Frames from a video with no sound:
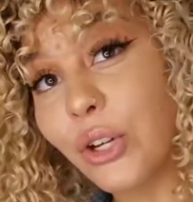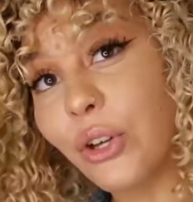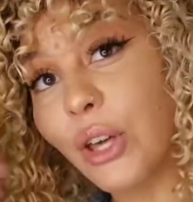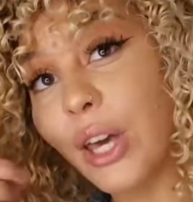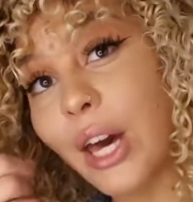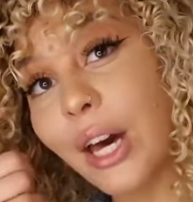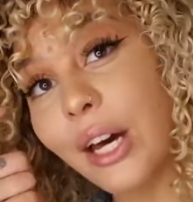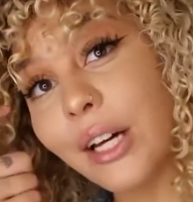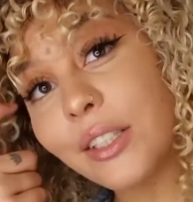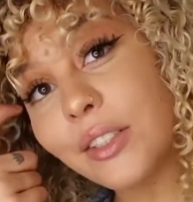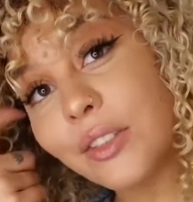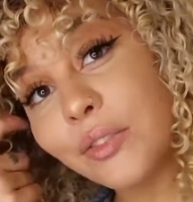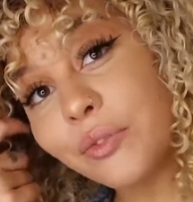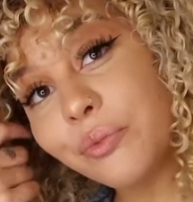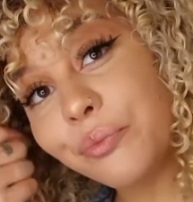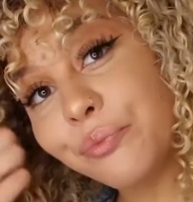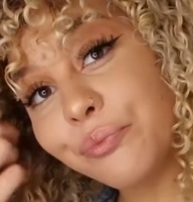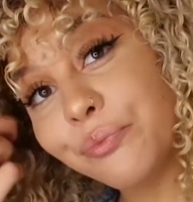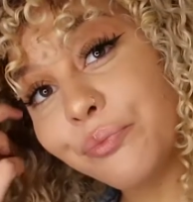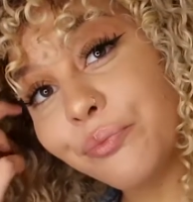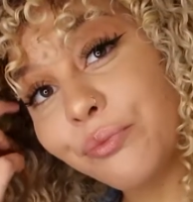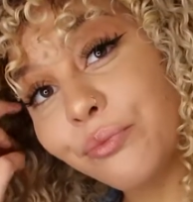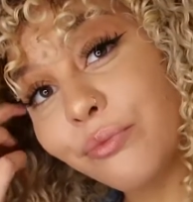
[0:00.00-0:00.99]
yeah,
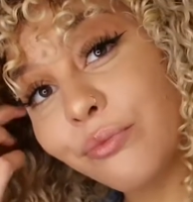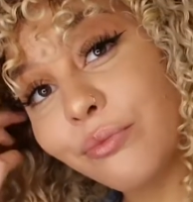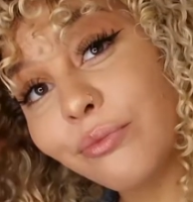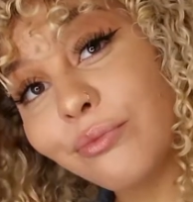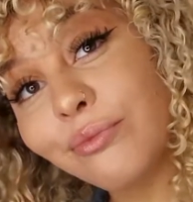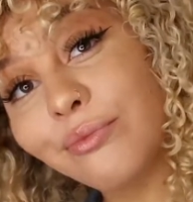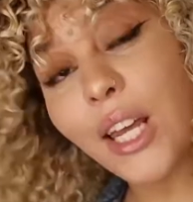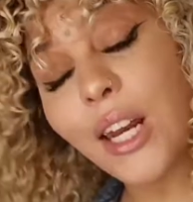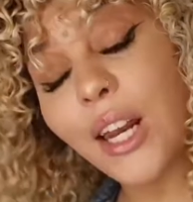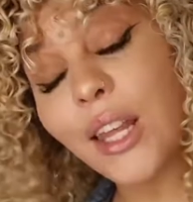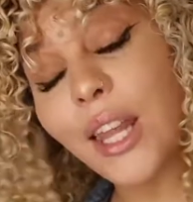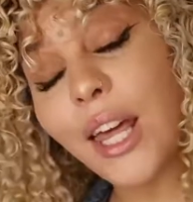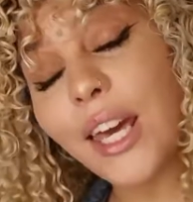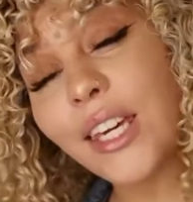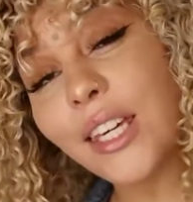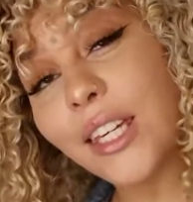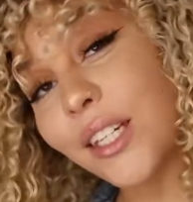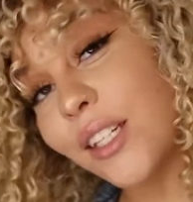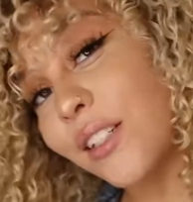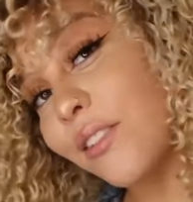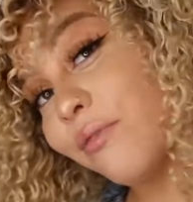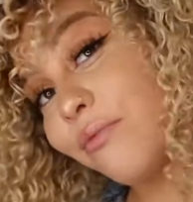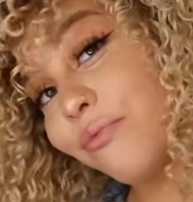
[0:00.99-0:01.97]
and I like
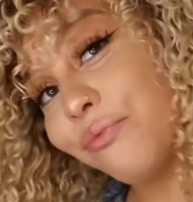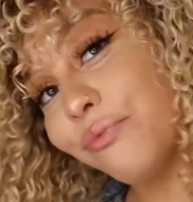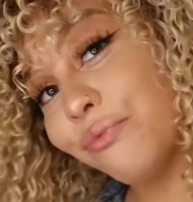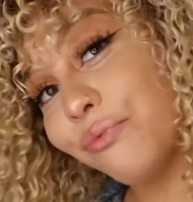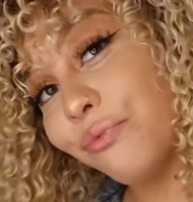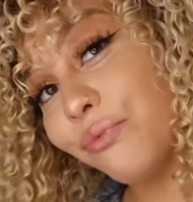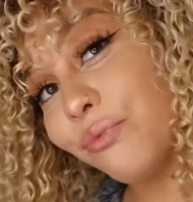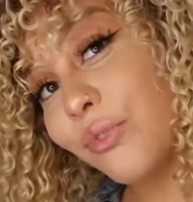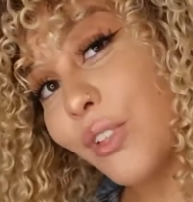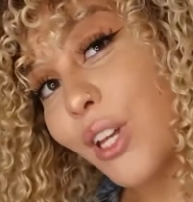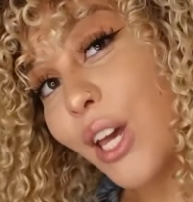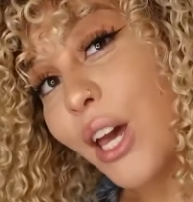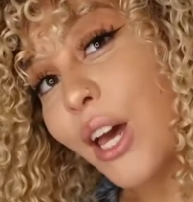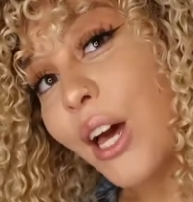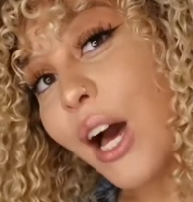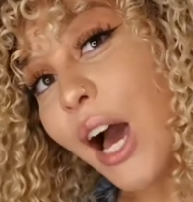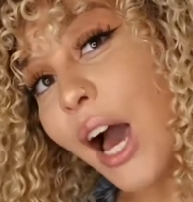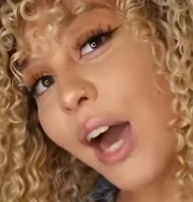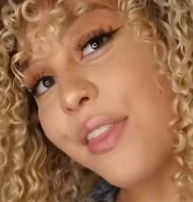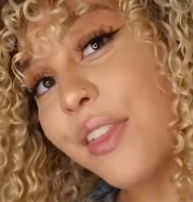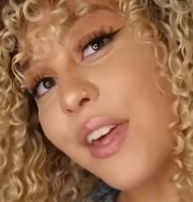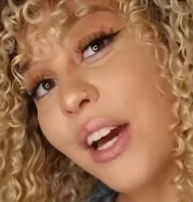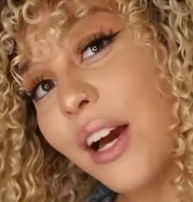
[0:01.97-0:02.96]
it.
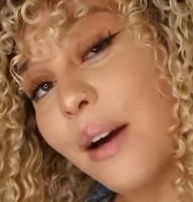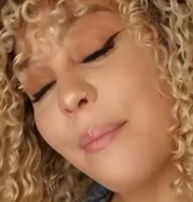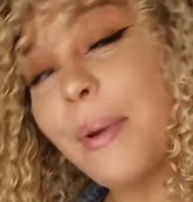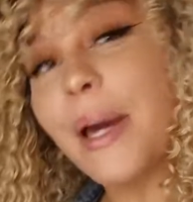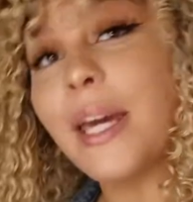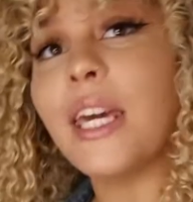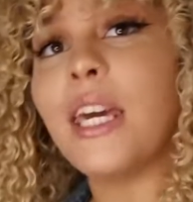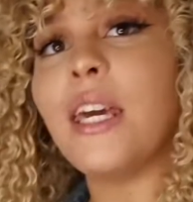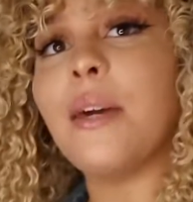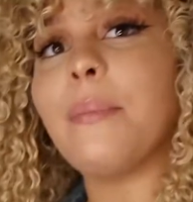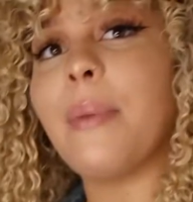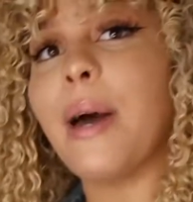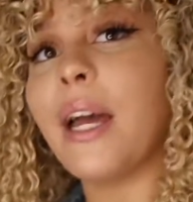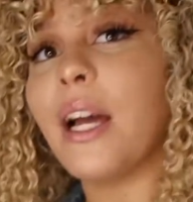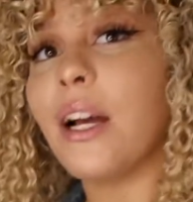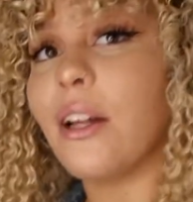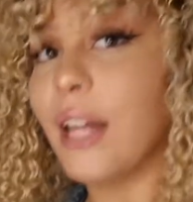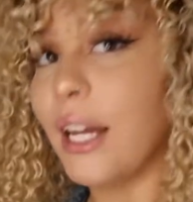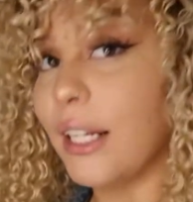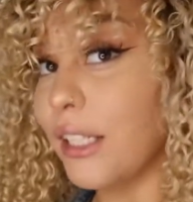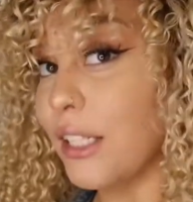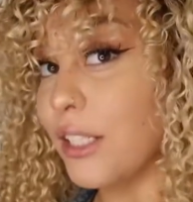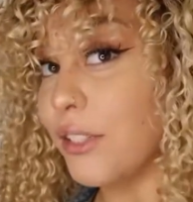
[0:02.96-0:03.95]
I think I might keep my hair
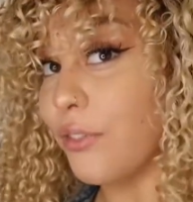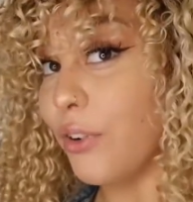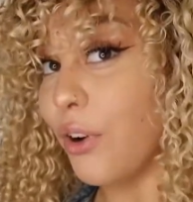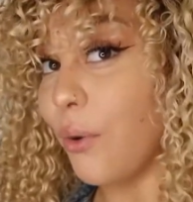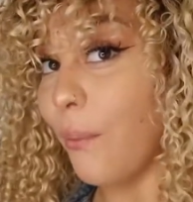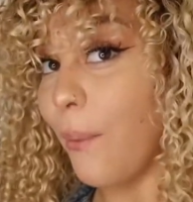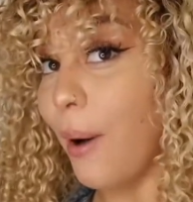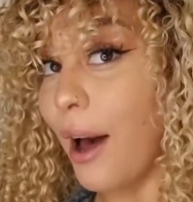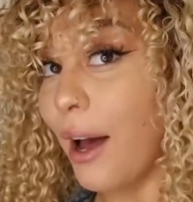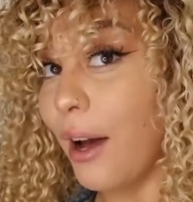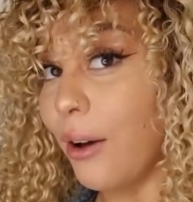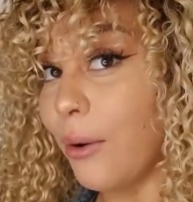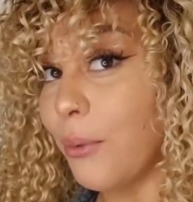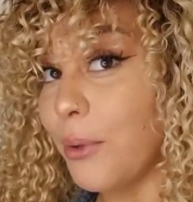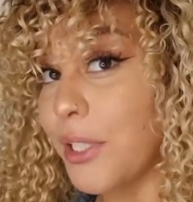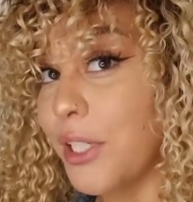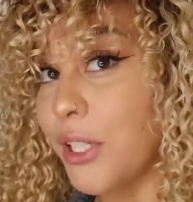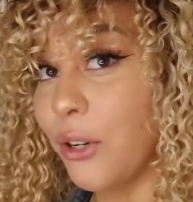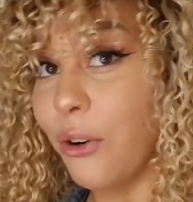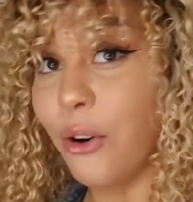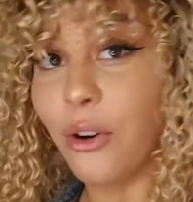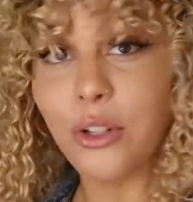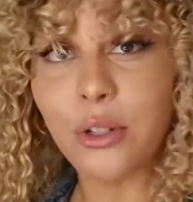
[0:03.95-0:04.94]
like this for a while. Once
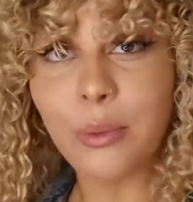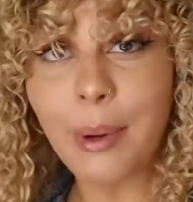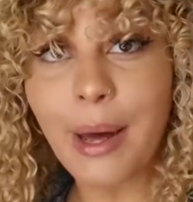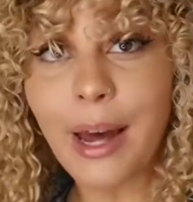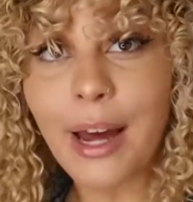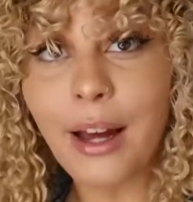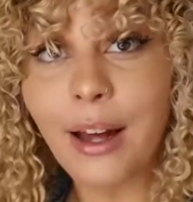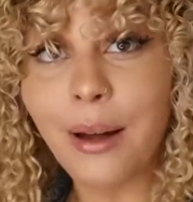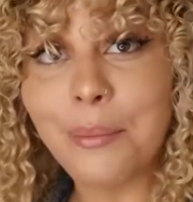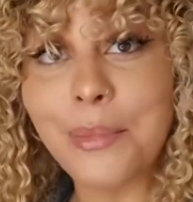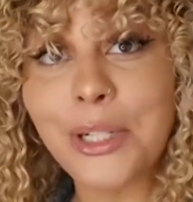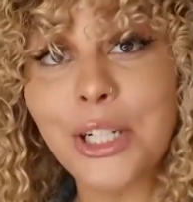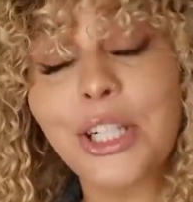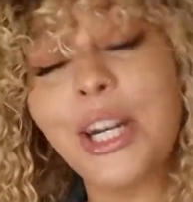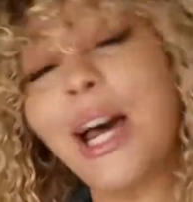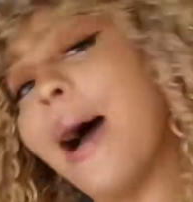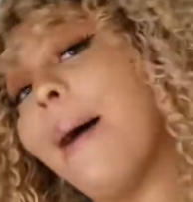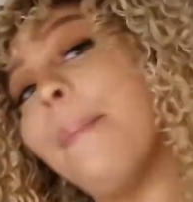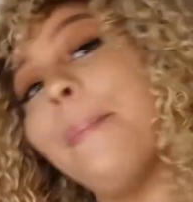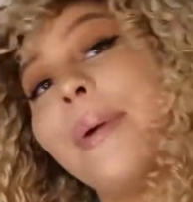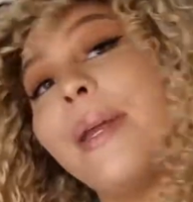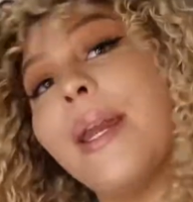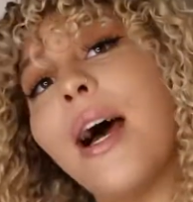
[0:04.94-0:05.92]
it grows back, I'm gonna
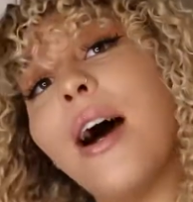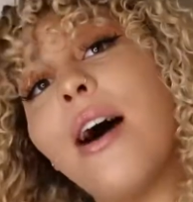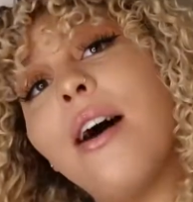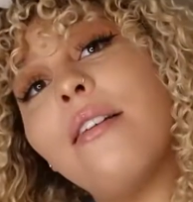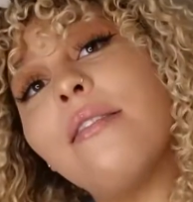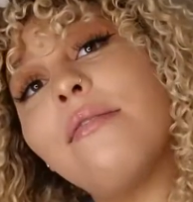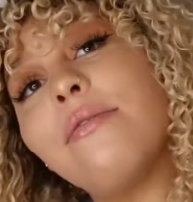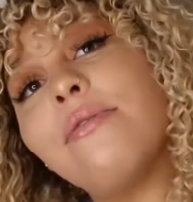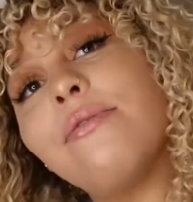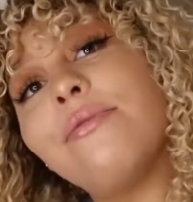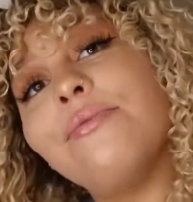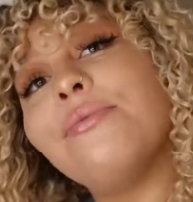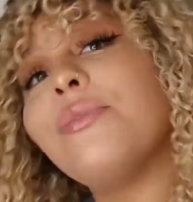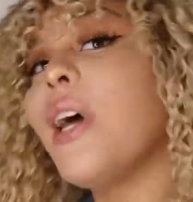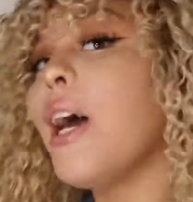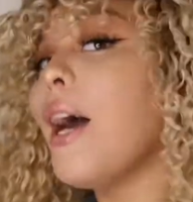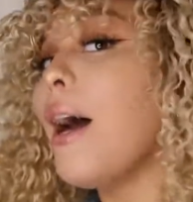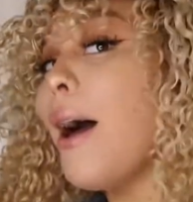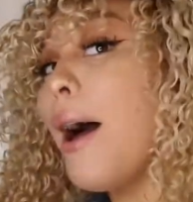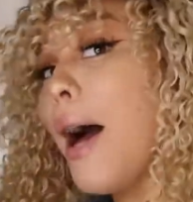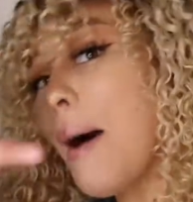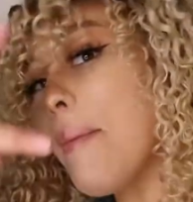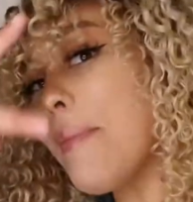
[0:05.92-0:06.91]
chop it off.
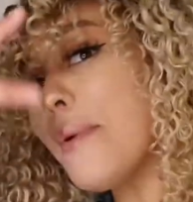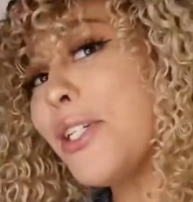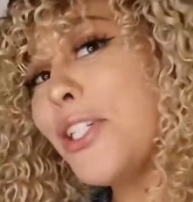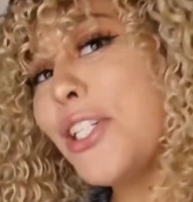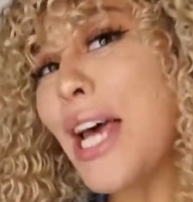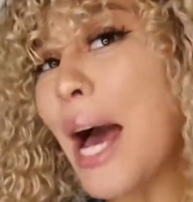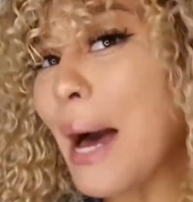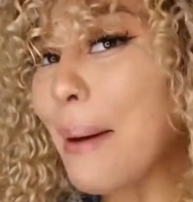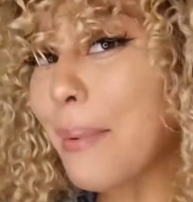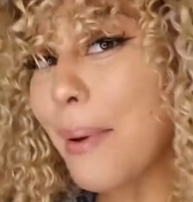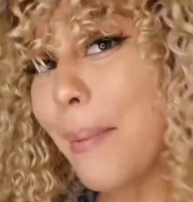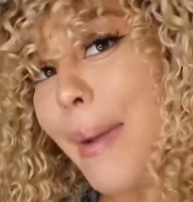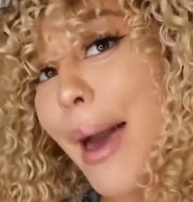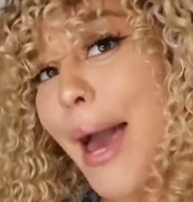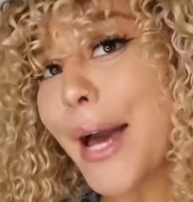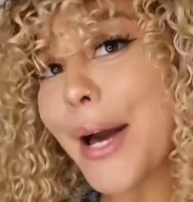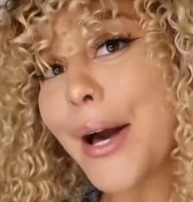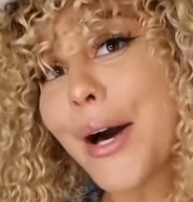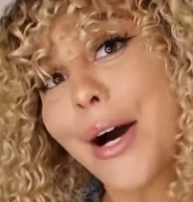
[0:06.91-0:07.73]
I'm gonna chop it back